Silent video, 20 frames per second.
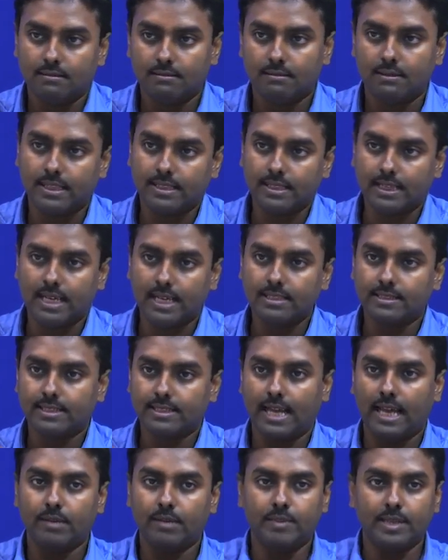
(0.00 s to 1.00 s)
nothing else
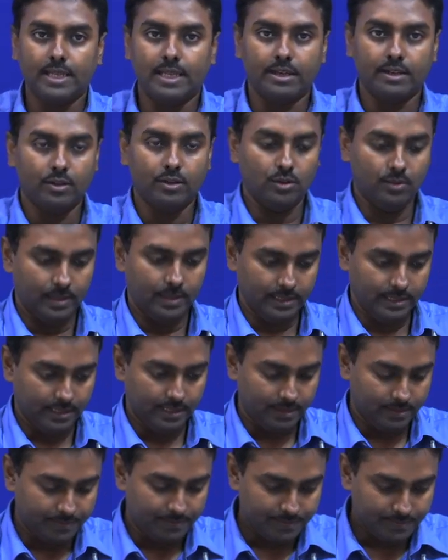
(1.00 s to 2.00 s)
can be done over
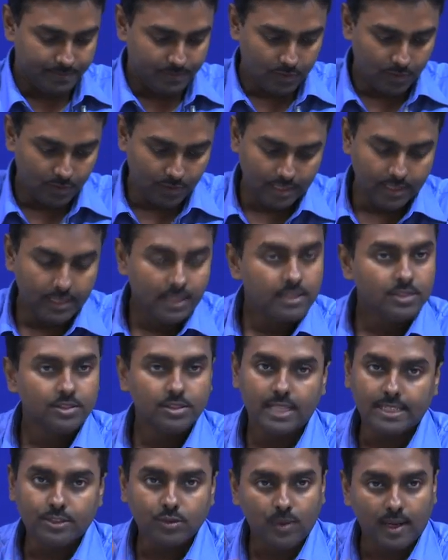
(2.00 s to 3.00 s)
here. Okay. So,
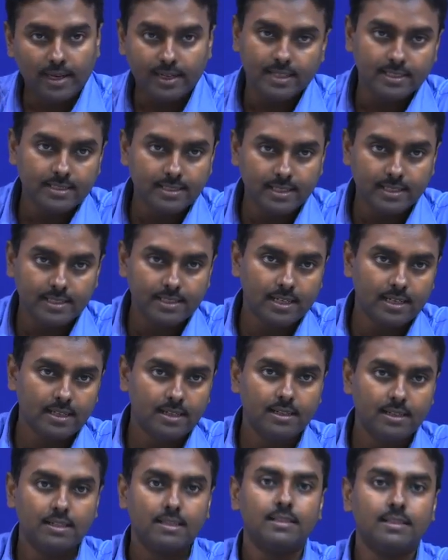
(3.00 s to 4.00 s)
that is one restriction
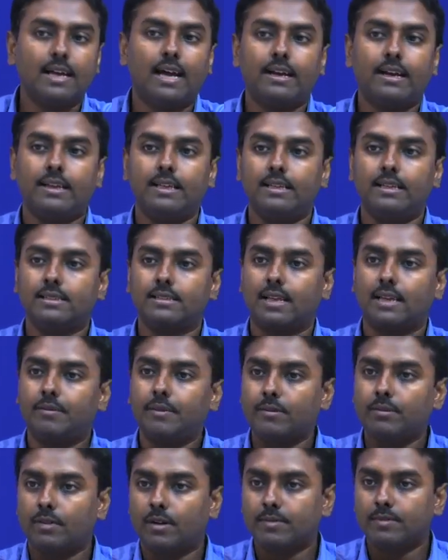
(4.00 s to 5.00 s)
that is
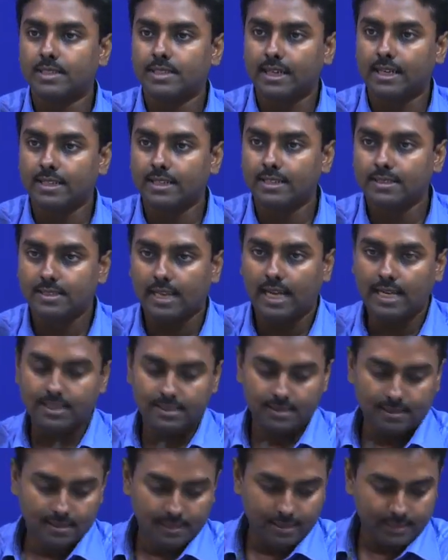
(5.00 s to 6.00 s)
coming from the circuit
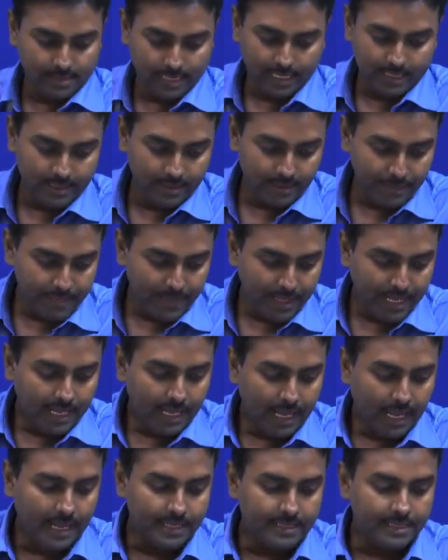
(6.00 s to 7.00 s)
side,
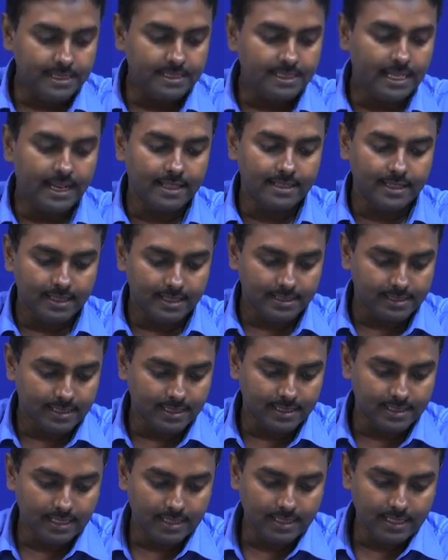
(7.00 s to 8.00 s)
and there is another
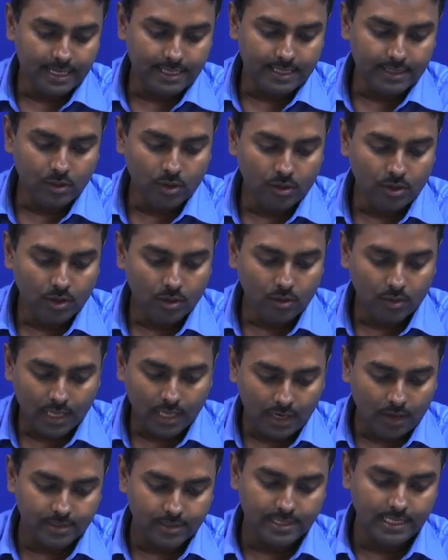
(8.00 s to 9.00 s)
restriction that your
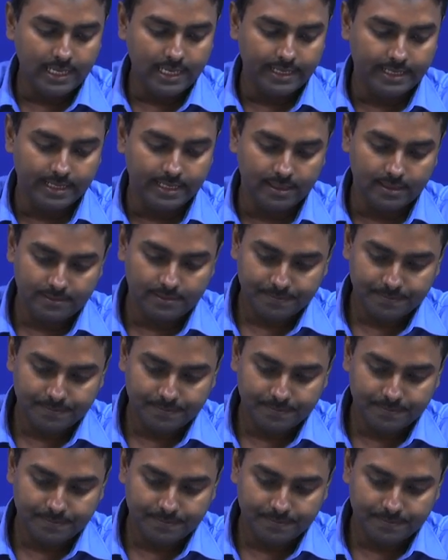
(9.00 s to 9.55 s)
local oscillator